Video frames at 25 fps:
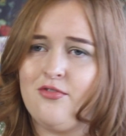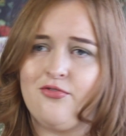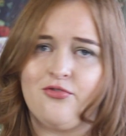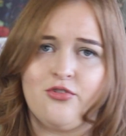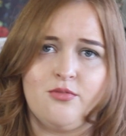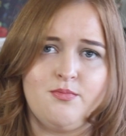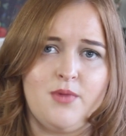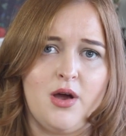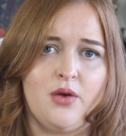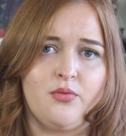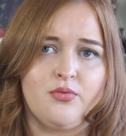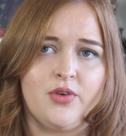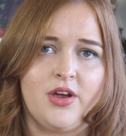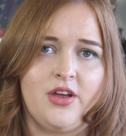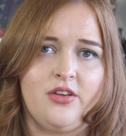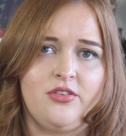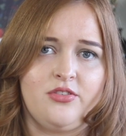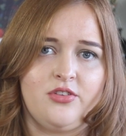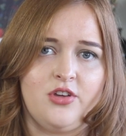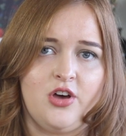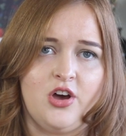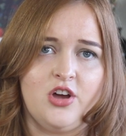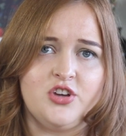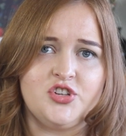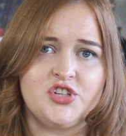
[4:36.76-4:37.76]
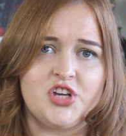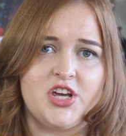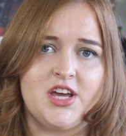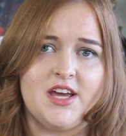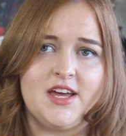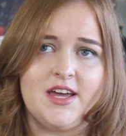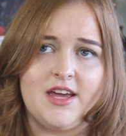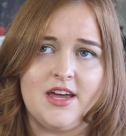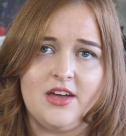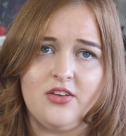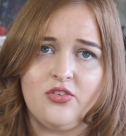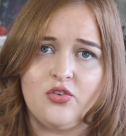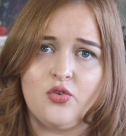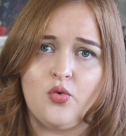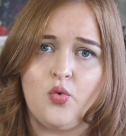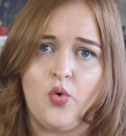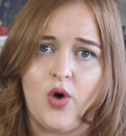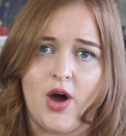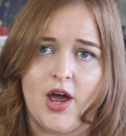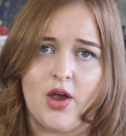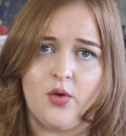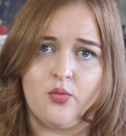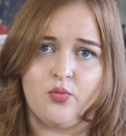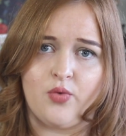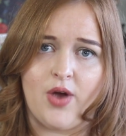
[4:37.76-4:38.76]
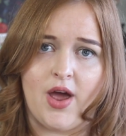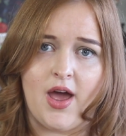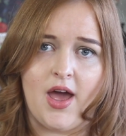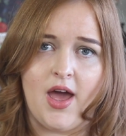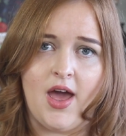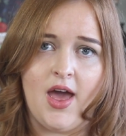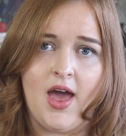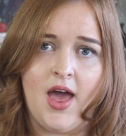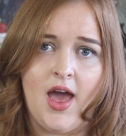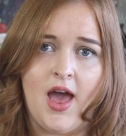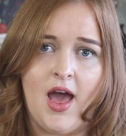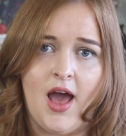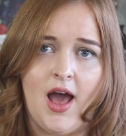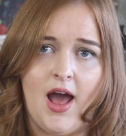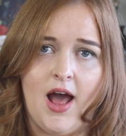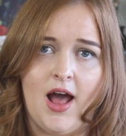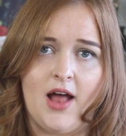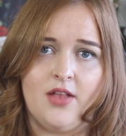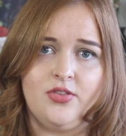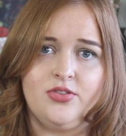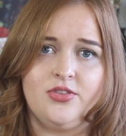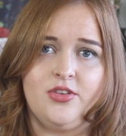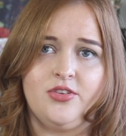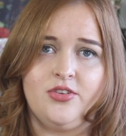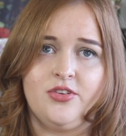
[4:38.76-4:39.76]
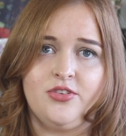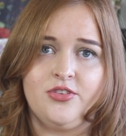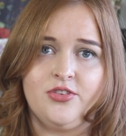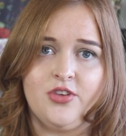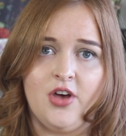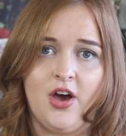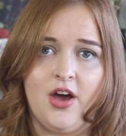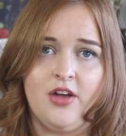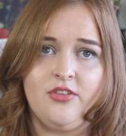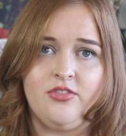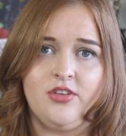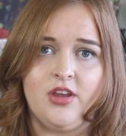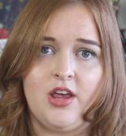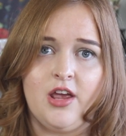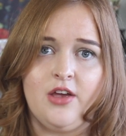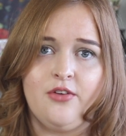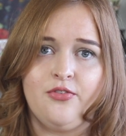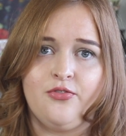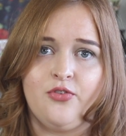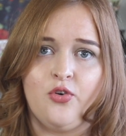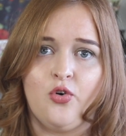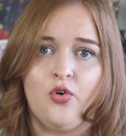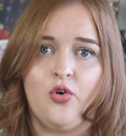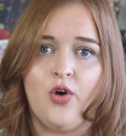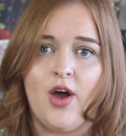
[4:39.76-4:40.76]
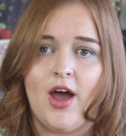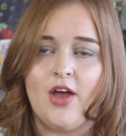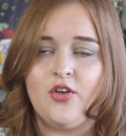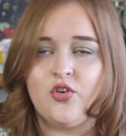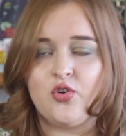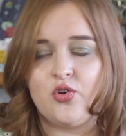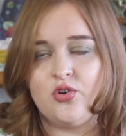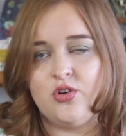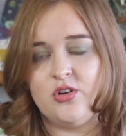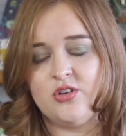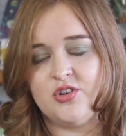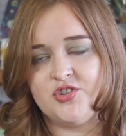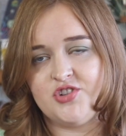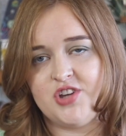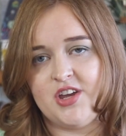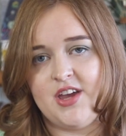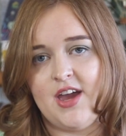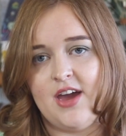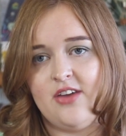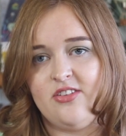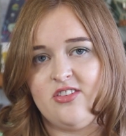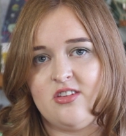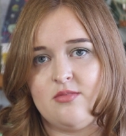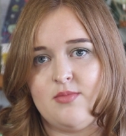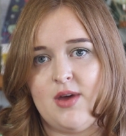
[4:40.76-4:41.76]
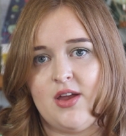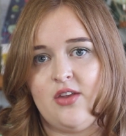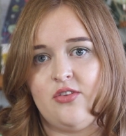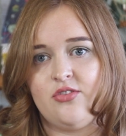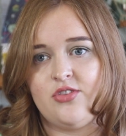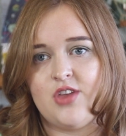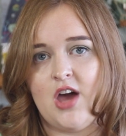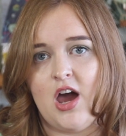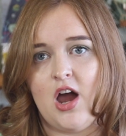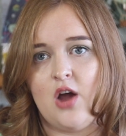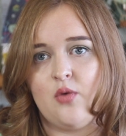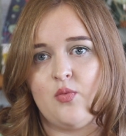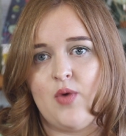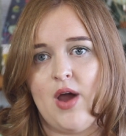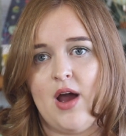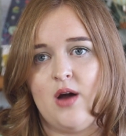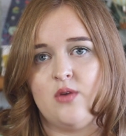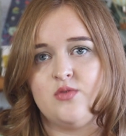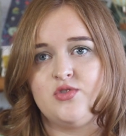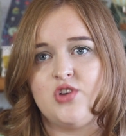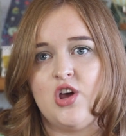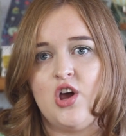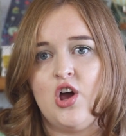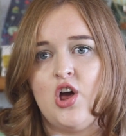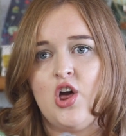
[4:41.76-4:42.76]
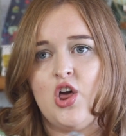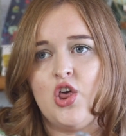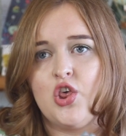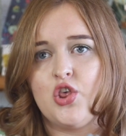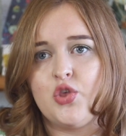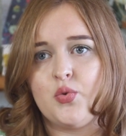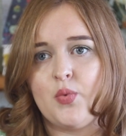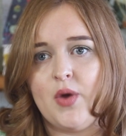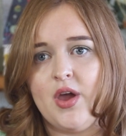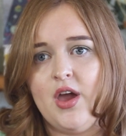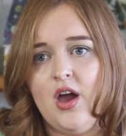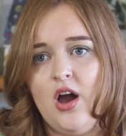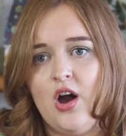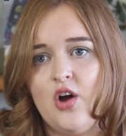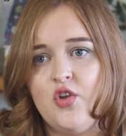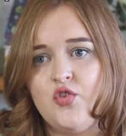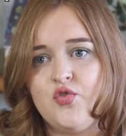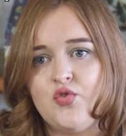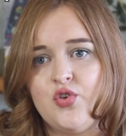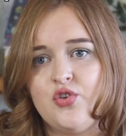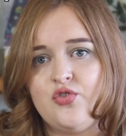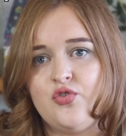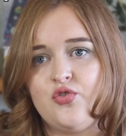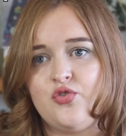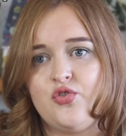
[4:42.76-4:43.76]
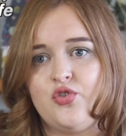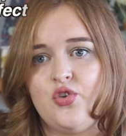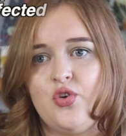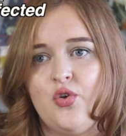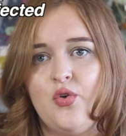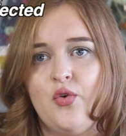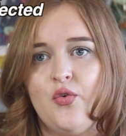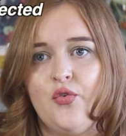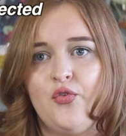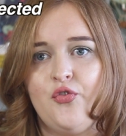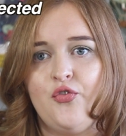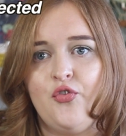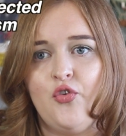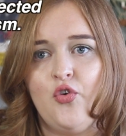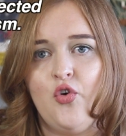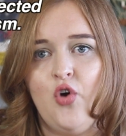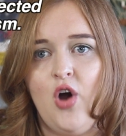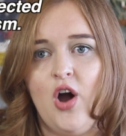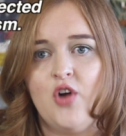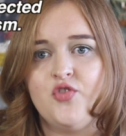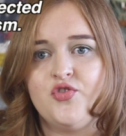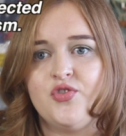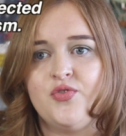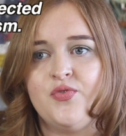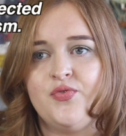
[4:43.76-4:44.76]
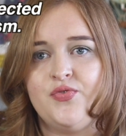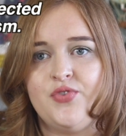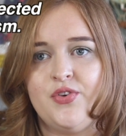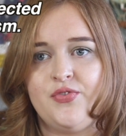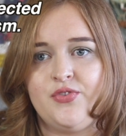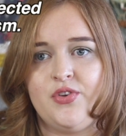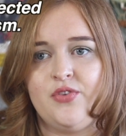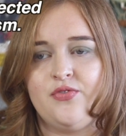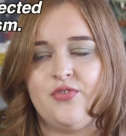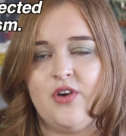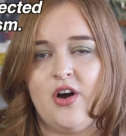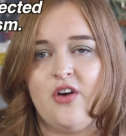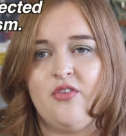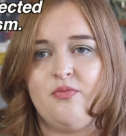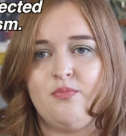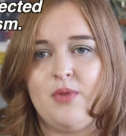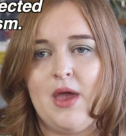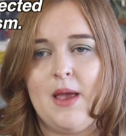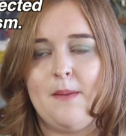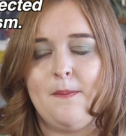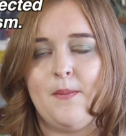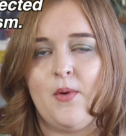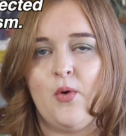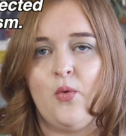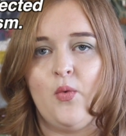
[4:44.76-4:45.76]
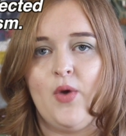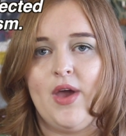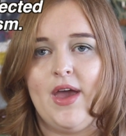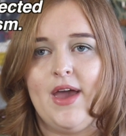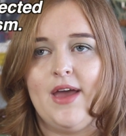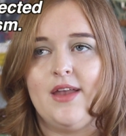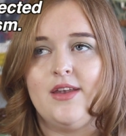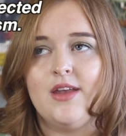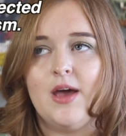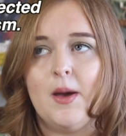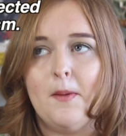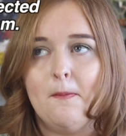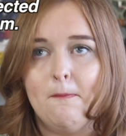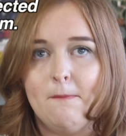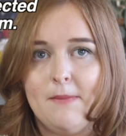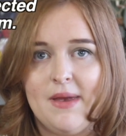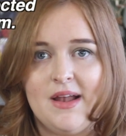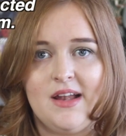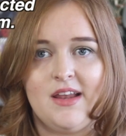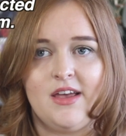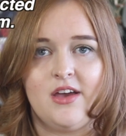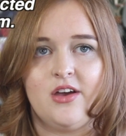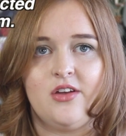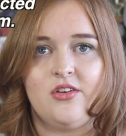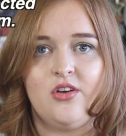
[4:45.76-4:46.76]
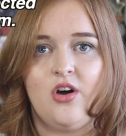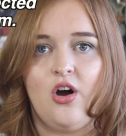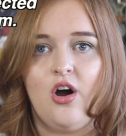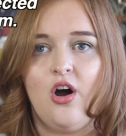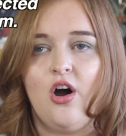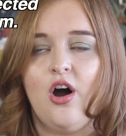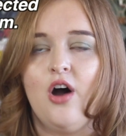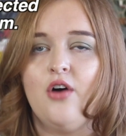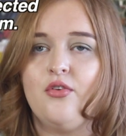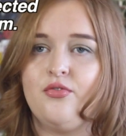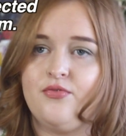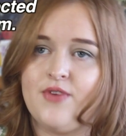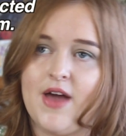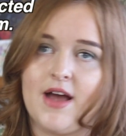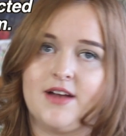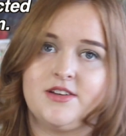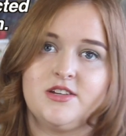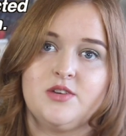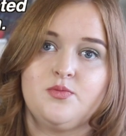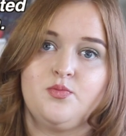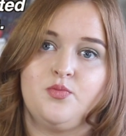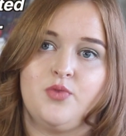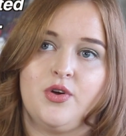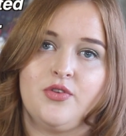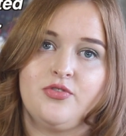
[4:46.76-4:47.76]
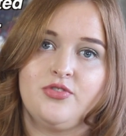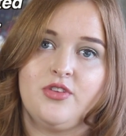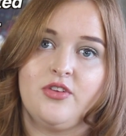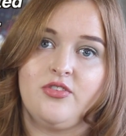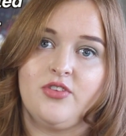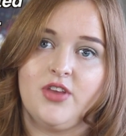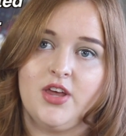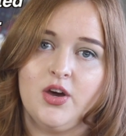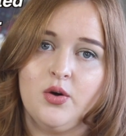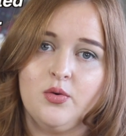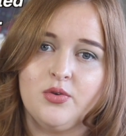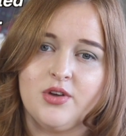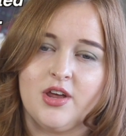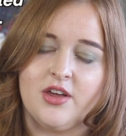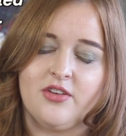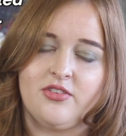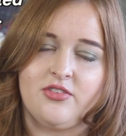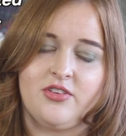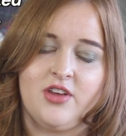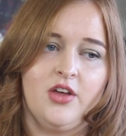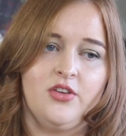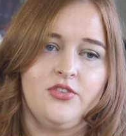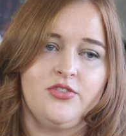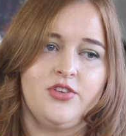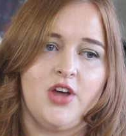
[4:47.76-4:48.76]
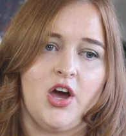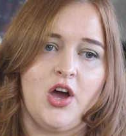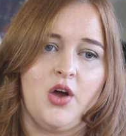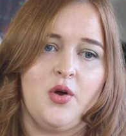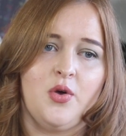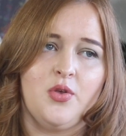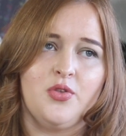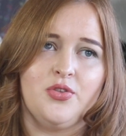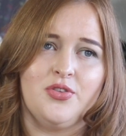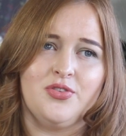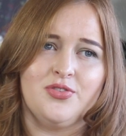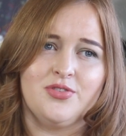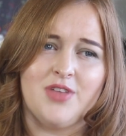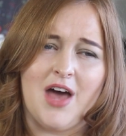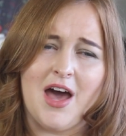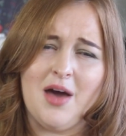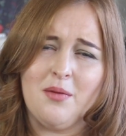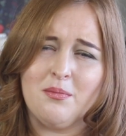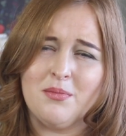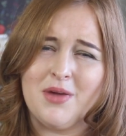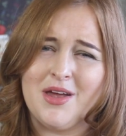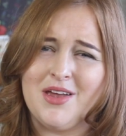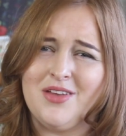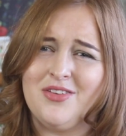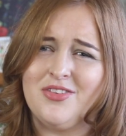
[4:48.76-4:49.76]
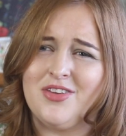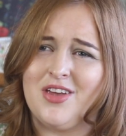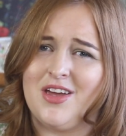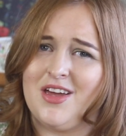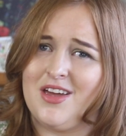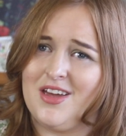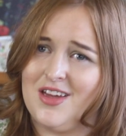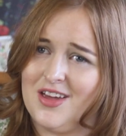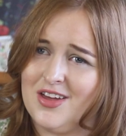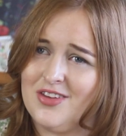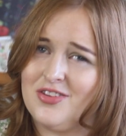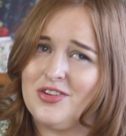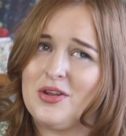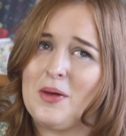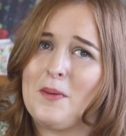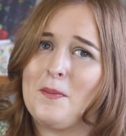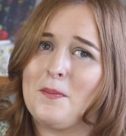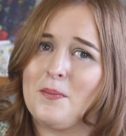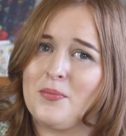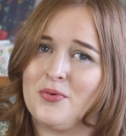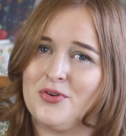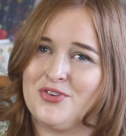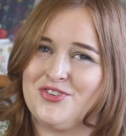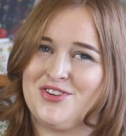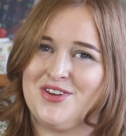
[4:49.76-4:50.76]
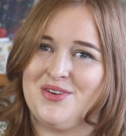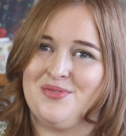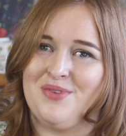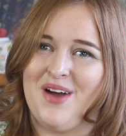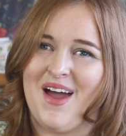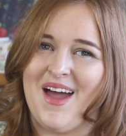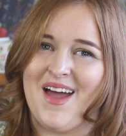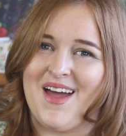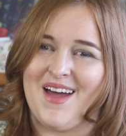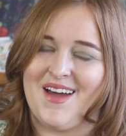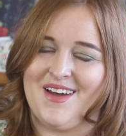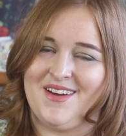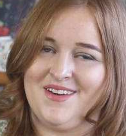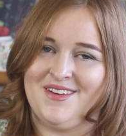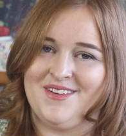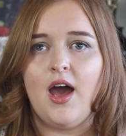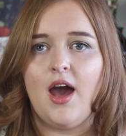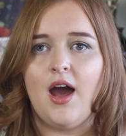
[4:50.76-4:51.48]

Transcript: from my research, it is quite rare, and the Society for Endocrinology estimates that around 300 to 455 people in a million are affected with this illness. So that means it is pretty rare.